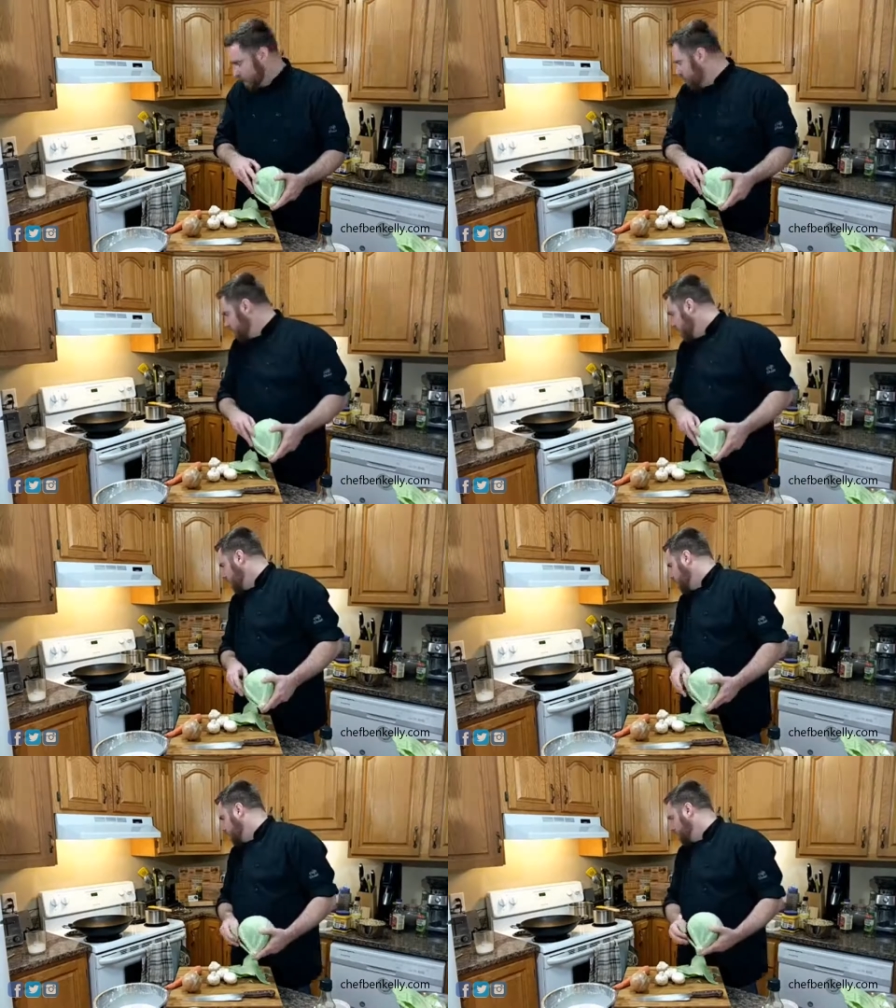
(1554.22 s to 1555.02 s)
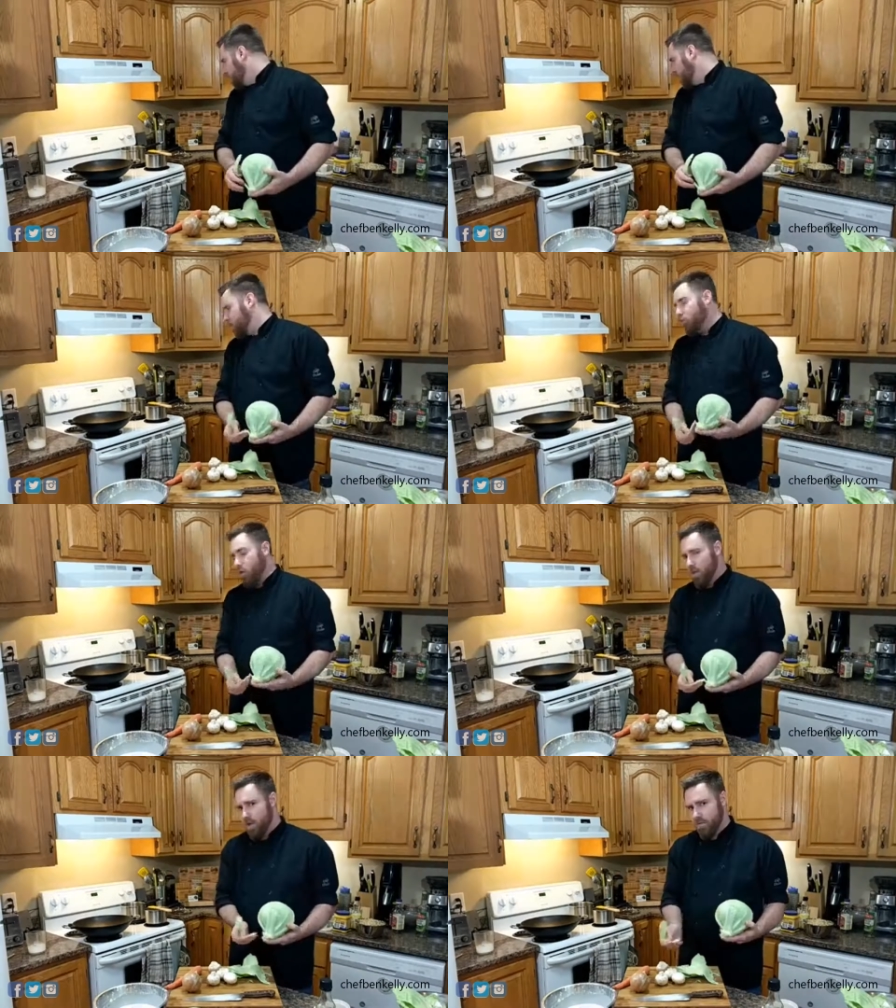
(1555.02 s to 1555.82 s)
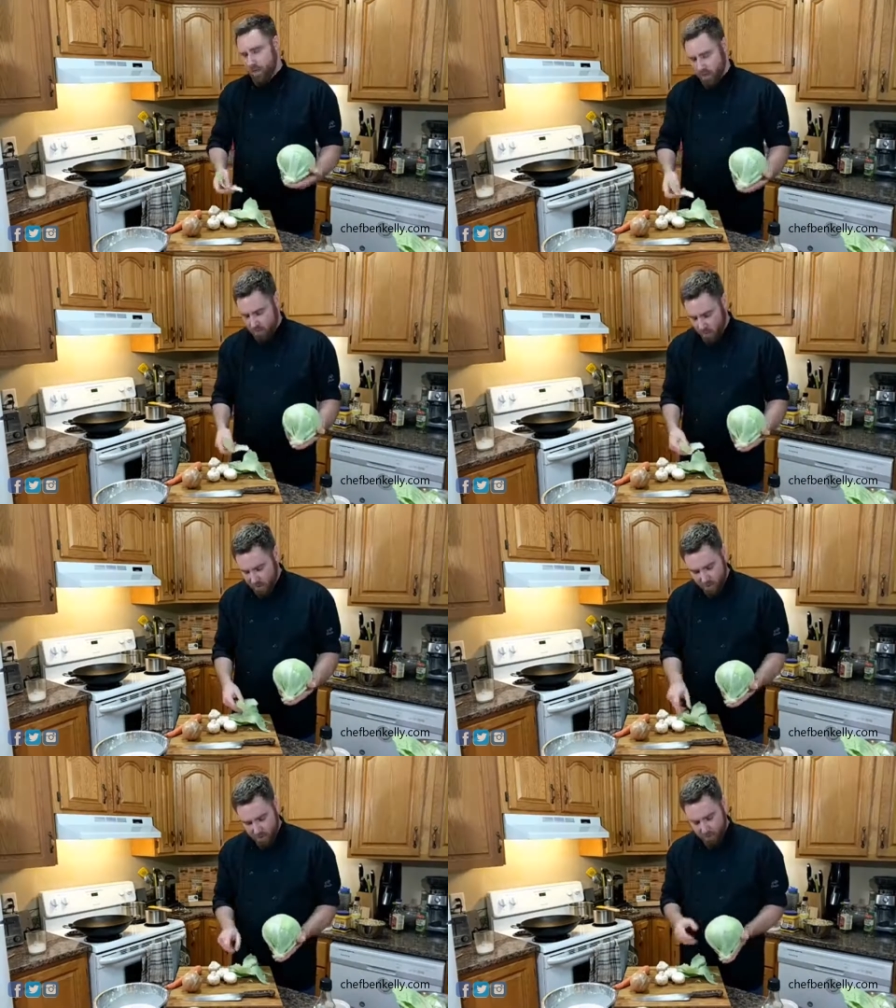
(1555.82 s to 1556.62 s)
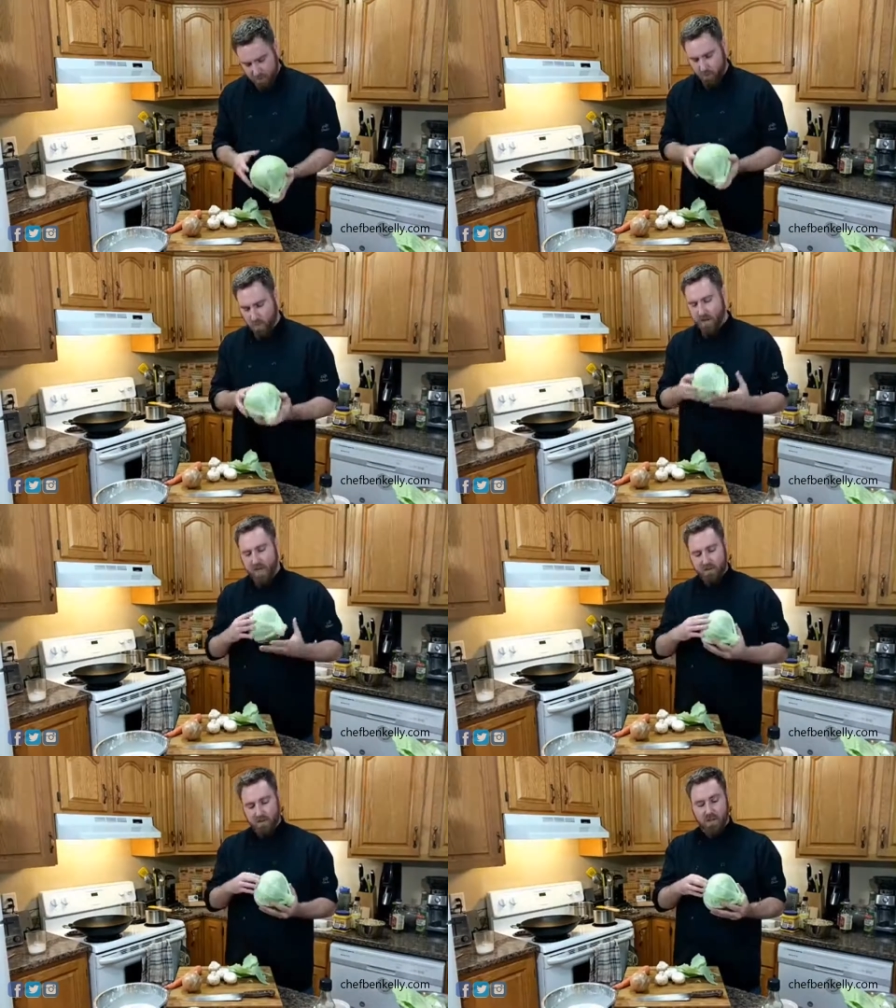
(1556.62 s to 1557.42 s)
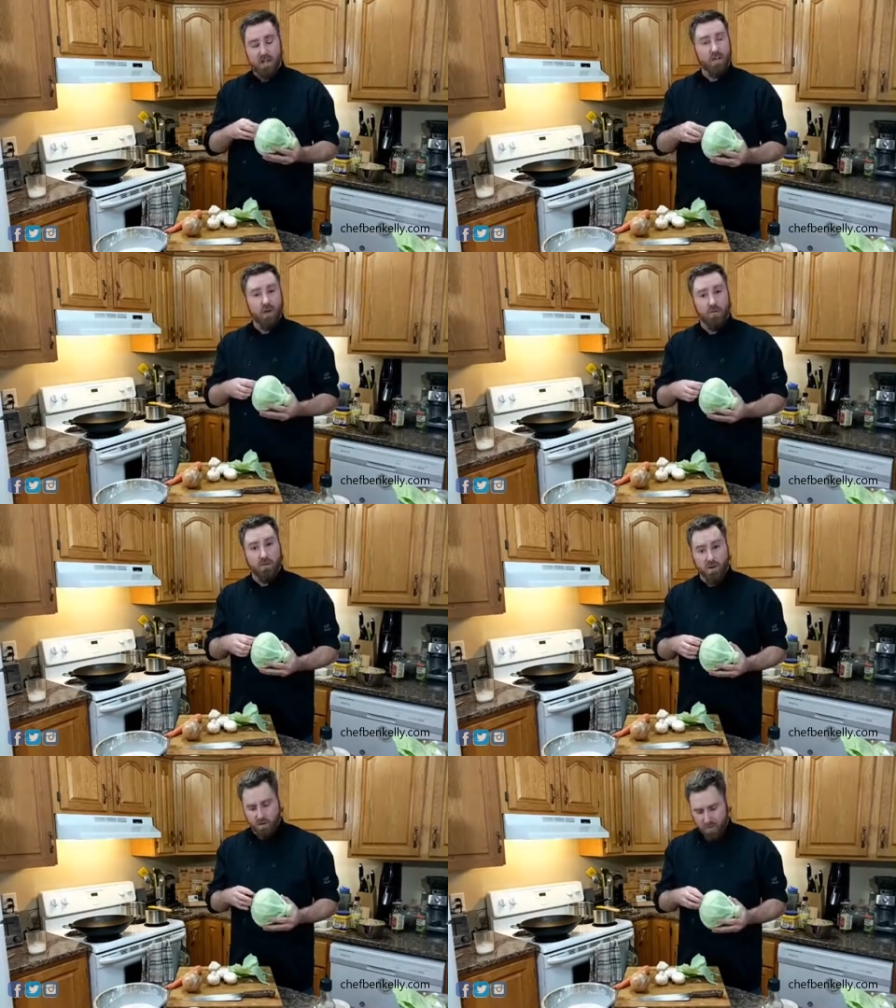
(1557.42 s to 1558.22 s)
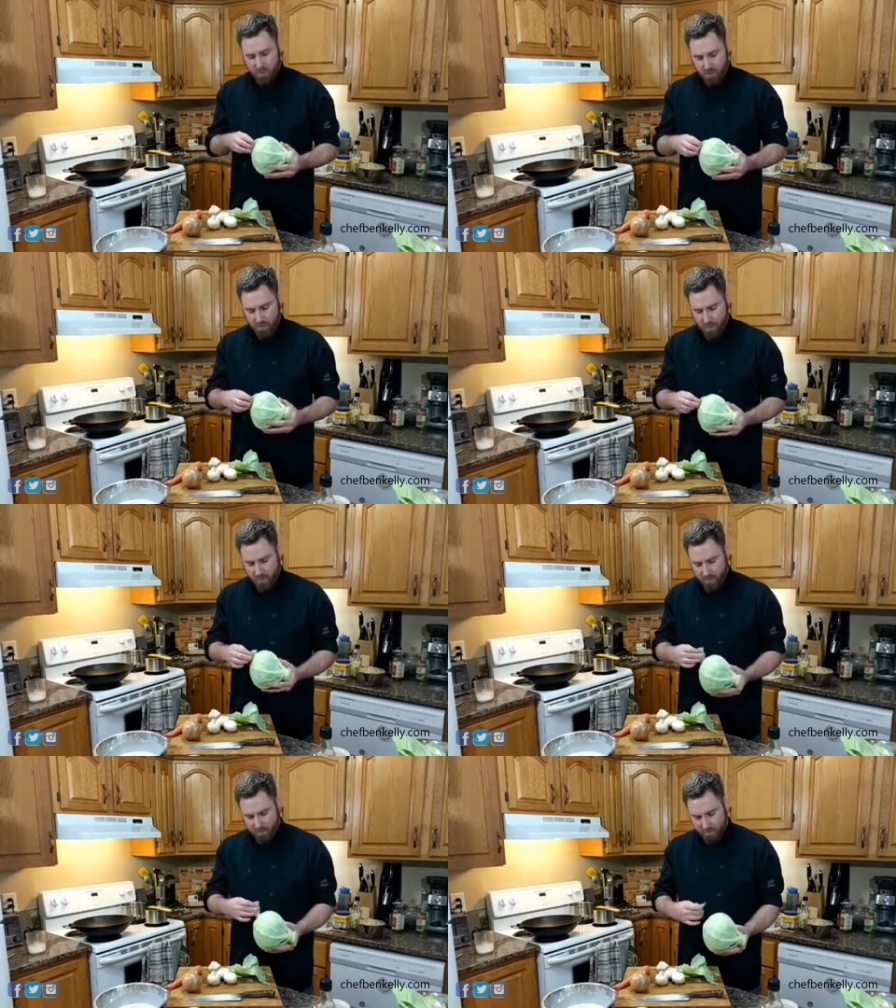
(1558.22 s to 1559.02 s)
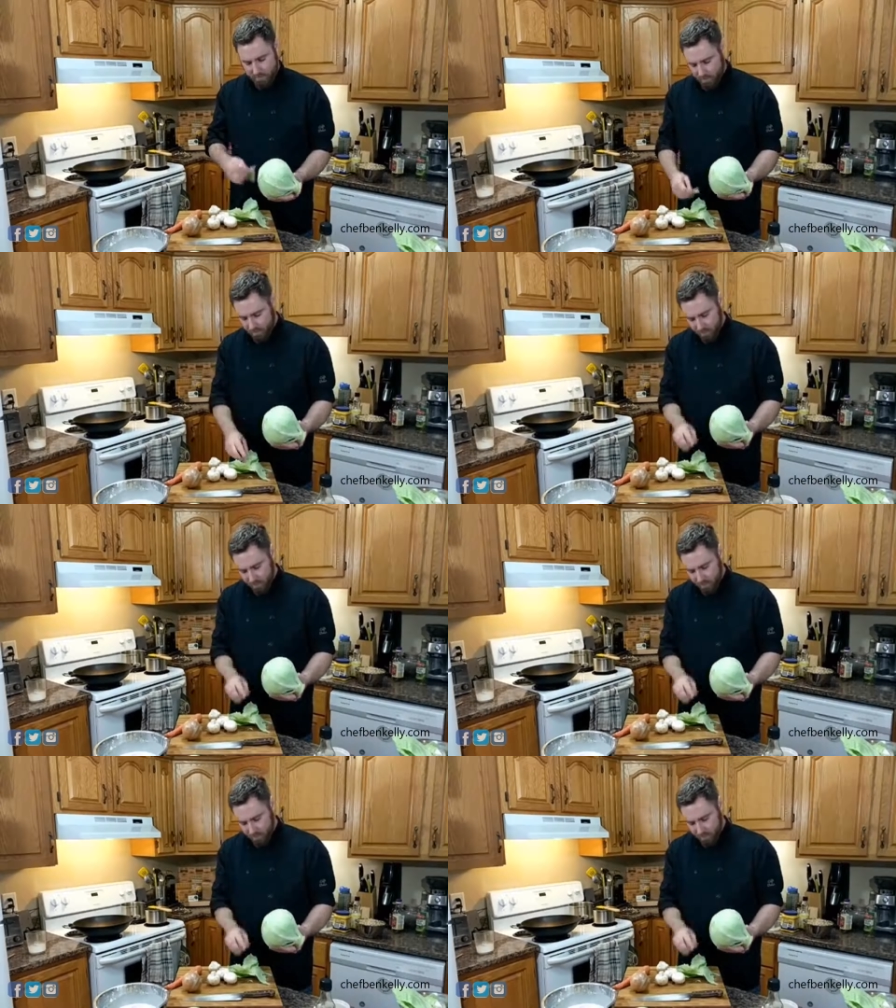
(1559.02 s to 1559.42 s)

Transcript: And I know I said about 4 minutes for that sauce, but I turned it way down, so I'm going to let it go for another couple of minutes.